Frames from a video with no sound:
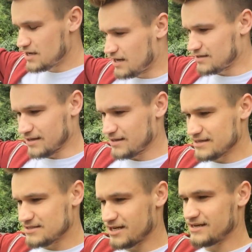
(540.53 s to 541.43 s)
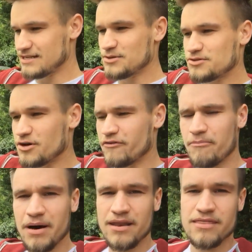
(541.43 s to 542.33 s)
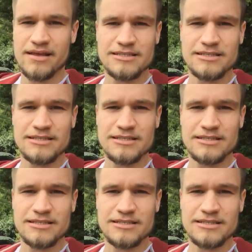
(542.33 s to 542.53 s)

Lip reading: I think it's turned into a sort of a month